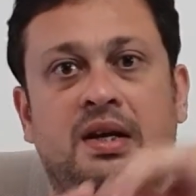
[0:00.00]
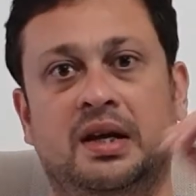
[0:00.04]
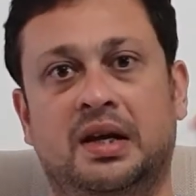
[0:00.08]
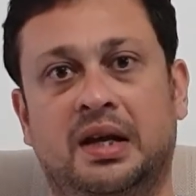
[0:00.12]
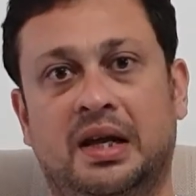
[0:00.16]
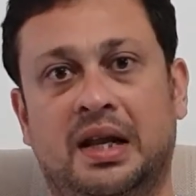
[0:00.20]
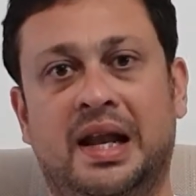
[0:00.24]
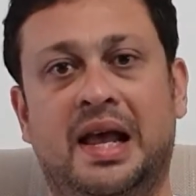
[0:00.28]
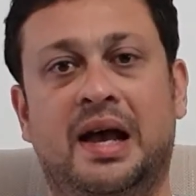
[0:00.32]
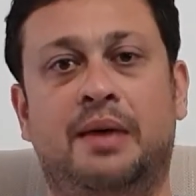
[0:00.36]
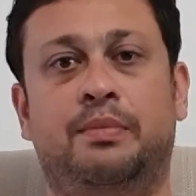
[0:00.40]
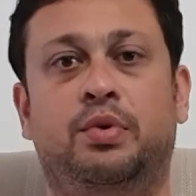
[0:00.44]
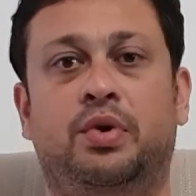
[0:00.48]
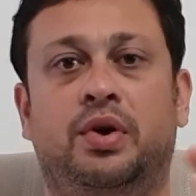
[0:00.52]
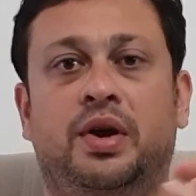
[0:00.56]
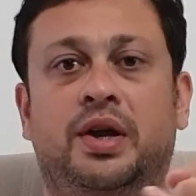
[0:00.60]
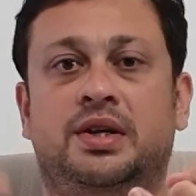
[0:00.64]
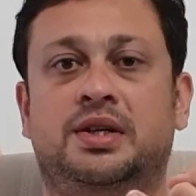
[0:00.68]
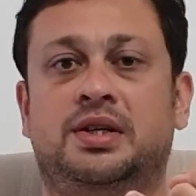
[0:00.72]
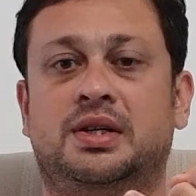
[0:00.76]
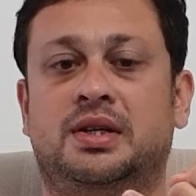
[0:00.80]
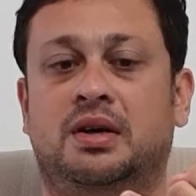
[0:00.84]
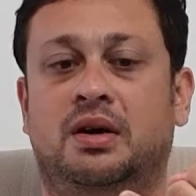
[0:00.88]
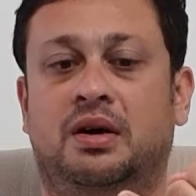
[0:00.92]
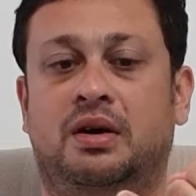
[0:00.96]

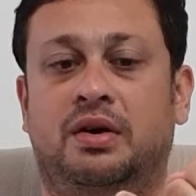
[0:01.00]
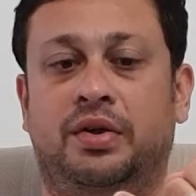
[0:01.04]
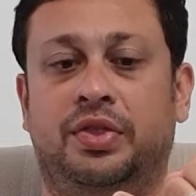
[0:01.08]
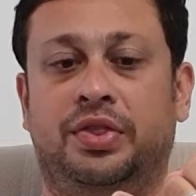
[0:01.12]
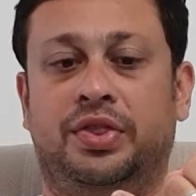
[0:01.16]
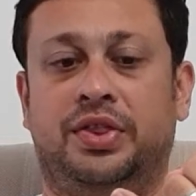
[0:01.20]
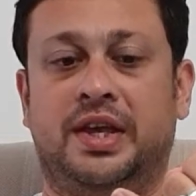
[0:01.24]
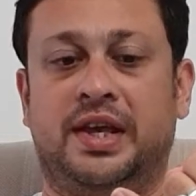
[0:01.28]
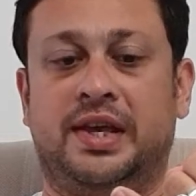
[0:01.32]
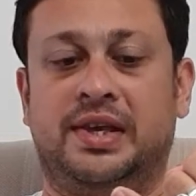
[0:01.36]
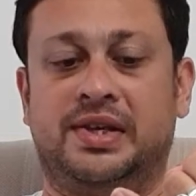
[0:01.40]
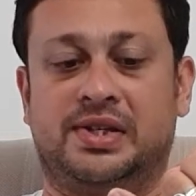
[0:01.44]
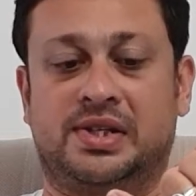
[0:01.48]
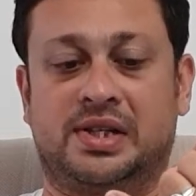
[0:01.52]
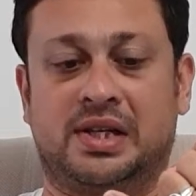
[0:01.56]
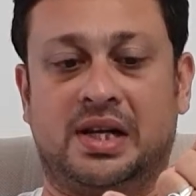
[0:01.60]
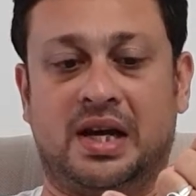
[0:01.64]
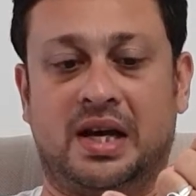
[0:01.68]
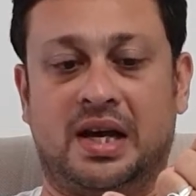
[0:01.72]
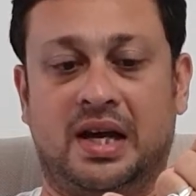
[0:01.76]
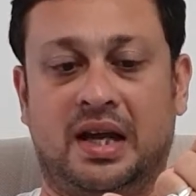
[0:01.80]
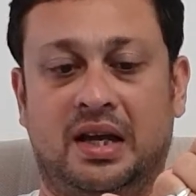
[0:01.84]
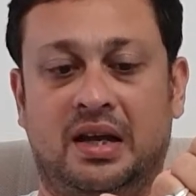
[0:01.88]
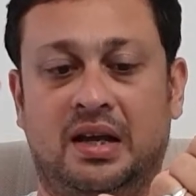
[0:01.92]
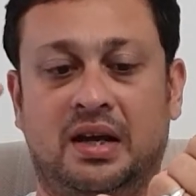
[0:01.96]
Elaborate on things
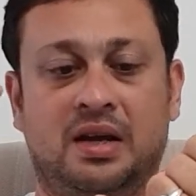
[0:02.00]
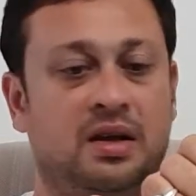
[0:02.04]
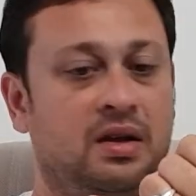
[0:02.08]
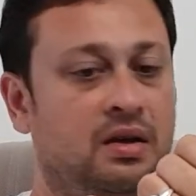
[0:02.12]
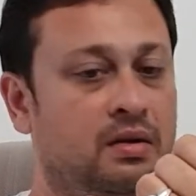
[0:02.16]
like